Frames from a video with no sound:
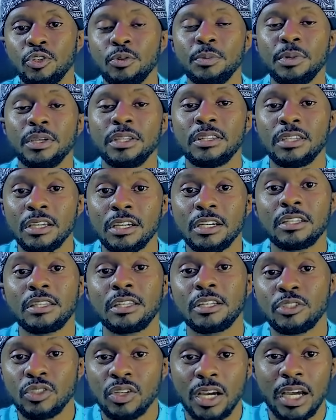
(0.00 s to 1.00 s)
You may
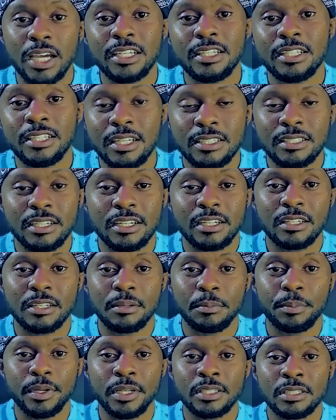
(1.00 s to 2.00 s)
think that your ideas
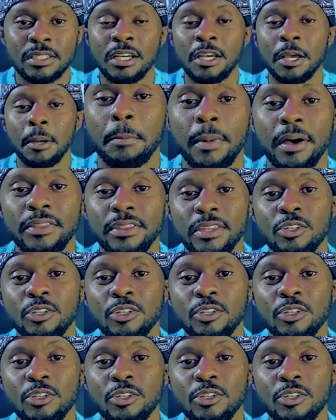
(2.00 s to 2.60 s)
are the best,